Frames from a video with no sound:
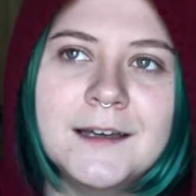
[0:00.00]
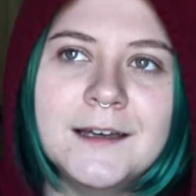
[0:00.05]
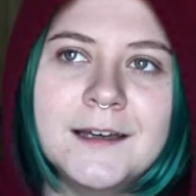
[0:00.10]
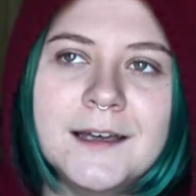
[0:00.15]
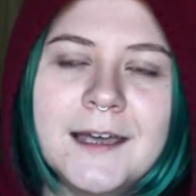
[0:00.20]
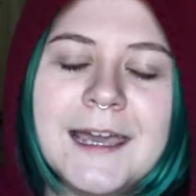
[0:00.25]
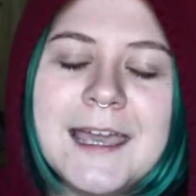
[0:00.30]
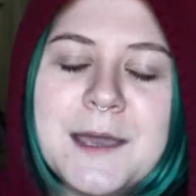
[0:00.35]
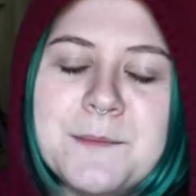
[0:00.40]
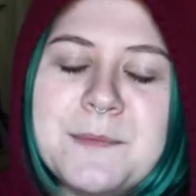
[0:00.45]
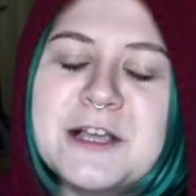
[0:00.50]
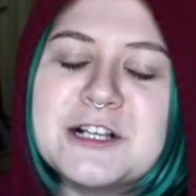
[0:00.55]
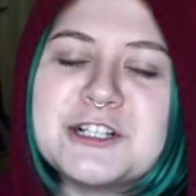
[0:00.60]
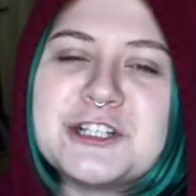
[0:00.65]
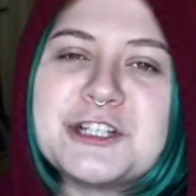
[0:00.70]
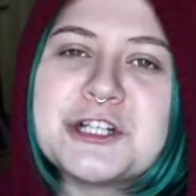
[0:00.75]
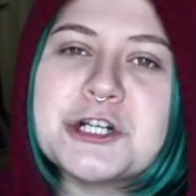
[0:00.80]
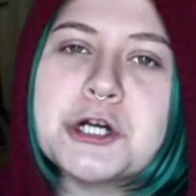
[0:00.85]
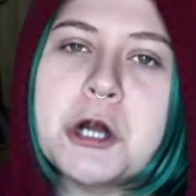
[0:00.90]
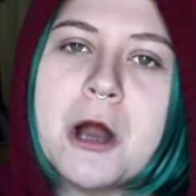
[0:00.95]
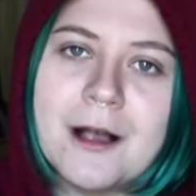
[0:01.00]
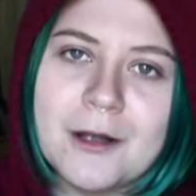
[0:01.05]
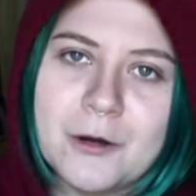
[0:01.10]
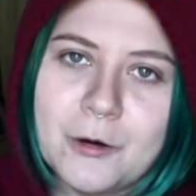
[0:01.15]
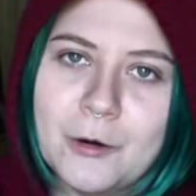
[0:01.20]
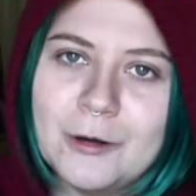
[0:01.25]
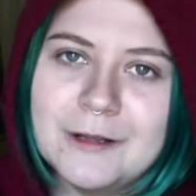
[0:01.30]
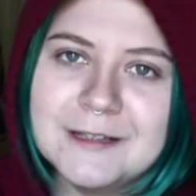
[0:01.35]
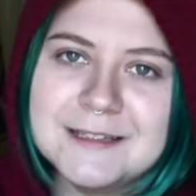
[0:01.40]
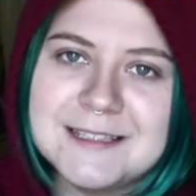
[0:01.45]
it can be a
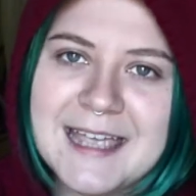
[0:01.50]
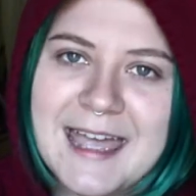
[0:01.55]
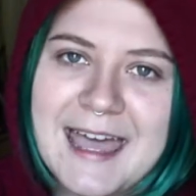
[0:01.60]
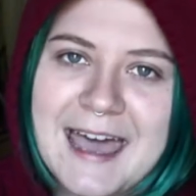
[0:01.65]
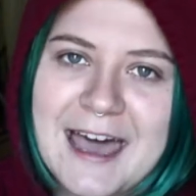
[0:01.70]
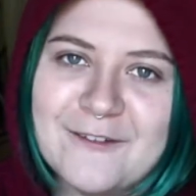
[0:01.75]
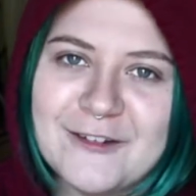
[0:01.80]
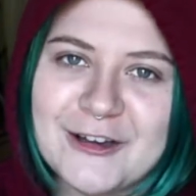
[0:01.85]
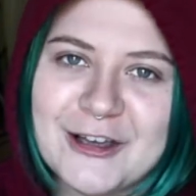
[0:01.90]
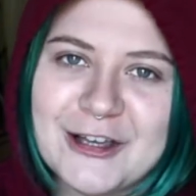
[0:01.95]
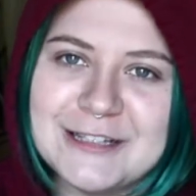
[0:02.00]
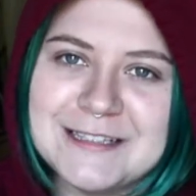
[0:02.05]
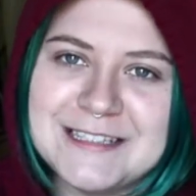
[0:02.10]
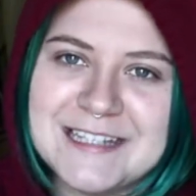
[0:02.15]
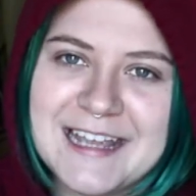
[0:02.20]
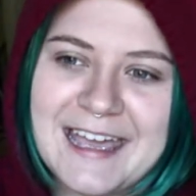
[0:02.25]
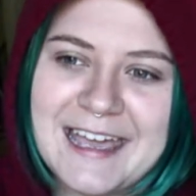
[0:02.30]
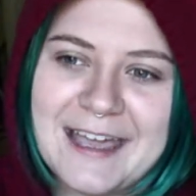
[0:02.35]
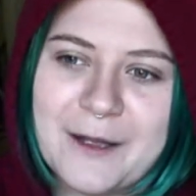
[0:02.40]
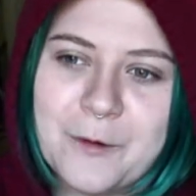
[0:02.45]
struggle to have a good day